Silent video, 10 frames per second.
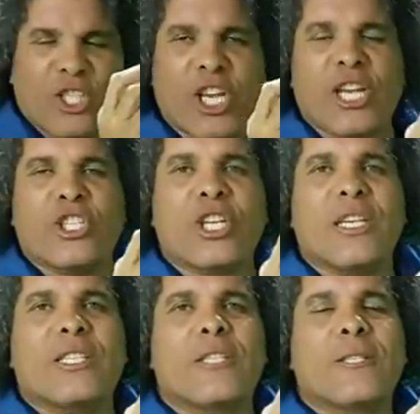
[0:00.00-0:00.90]

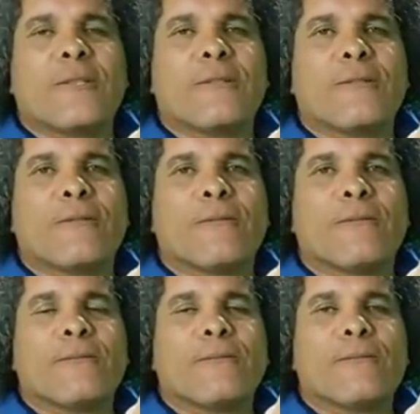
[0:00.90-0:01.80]
changes
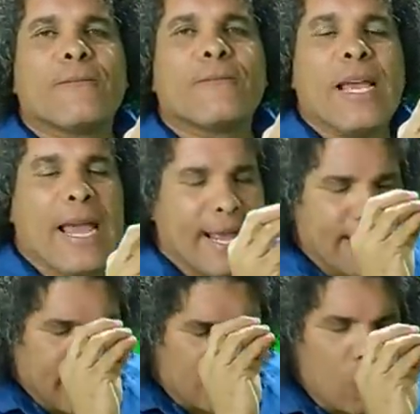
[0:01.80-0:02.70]
in
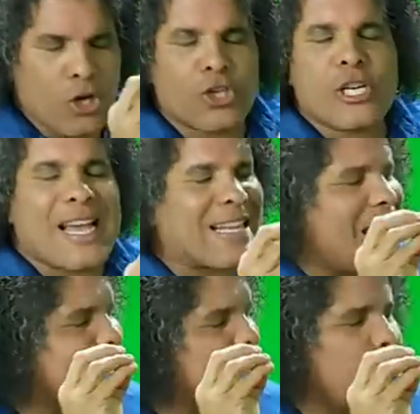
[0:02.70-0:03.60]
this country that
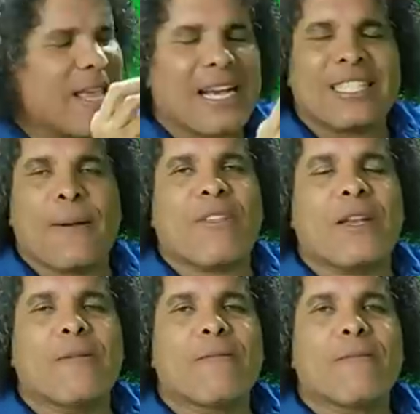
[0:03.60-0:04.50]
has to be
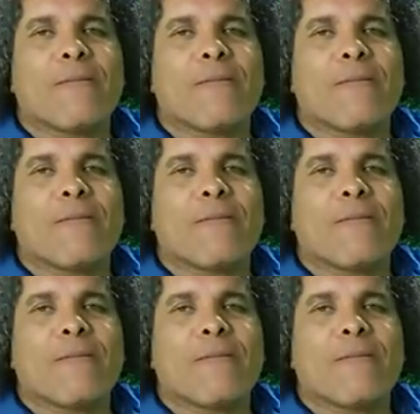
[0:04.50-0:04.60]
accepted.